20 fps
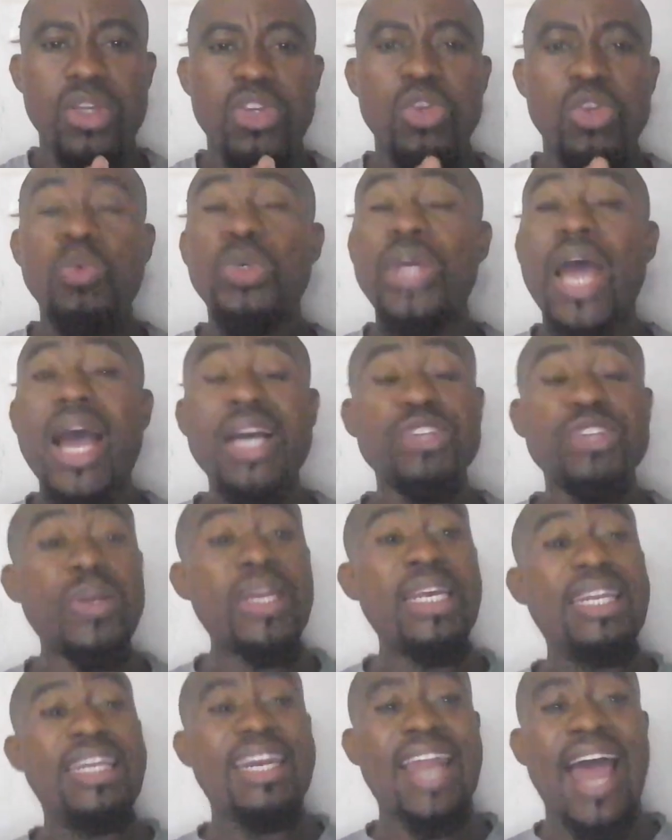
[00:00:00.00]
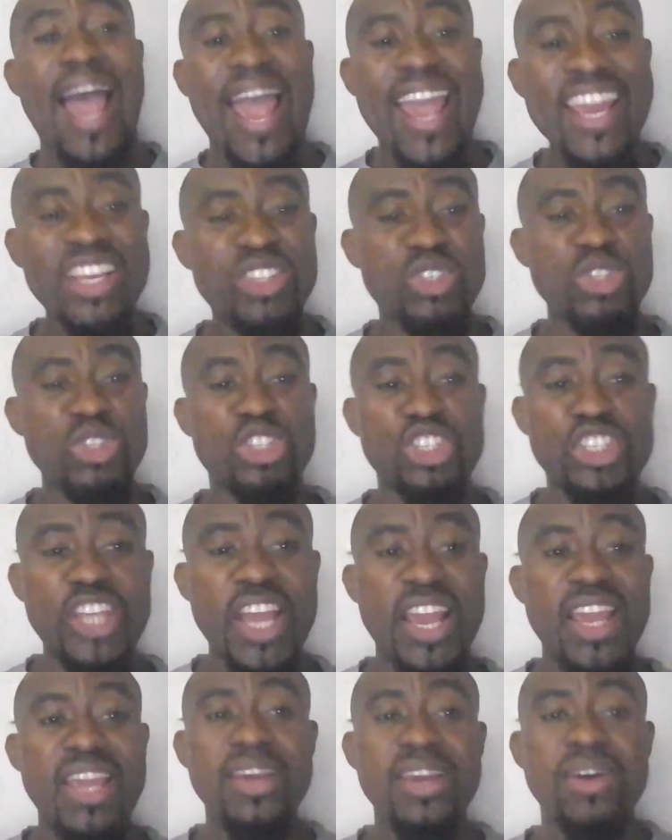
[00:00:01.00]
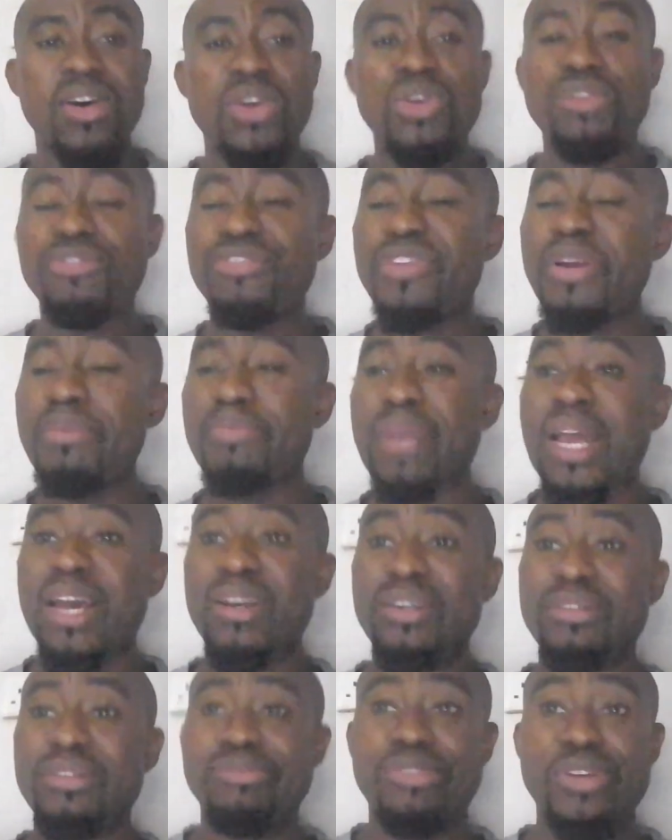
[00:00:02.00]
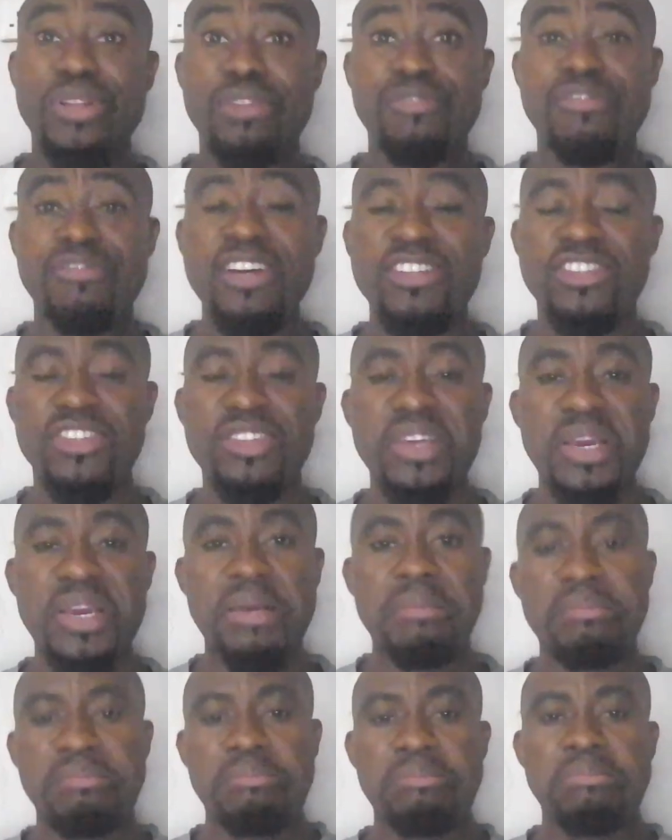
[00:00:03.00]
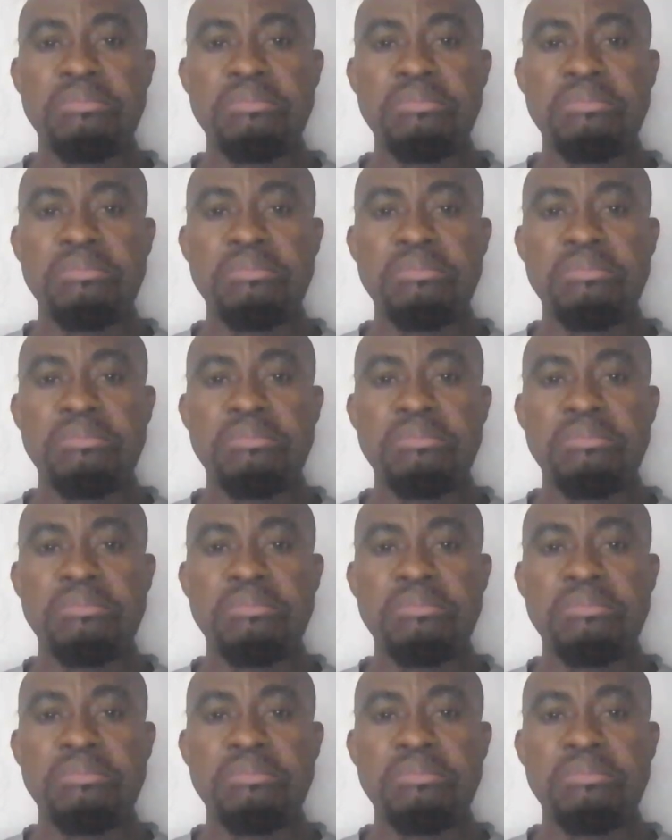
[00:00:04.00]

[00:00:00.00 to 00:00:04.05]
You would actually like to stay on a free plan for the first year.